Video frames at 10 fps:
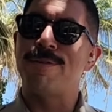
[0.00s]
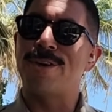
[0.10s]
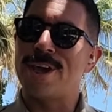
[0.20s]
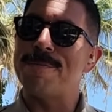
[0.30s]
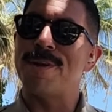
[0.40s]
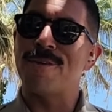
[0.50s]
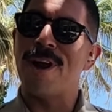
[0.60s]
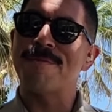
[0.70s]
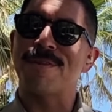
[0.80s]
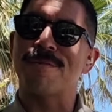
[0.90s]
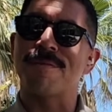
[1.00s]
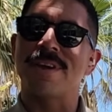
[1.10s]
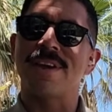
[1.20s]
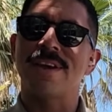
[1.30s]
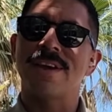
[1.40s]
You keep. Because when you
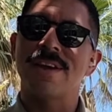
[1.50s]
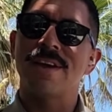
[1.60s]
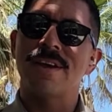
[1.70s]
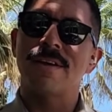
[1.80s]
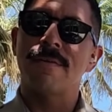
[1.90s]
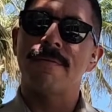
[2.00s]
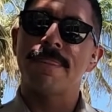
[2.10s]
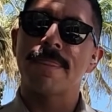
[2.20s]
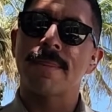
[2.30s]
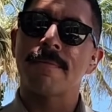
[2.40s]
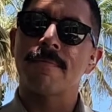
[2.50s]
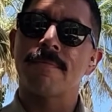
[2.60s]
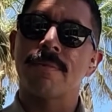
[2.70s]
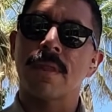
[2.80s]
saw me here, what do you see me doing?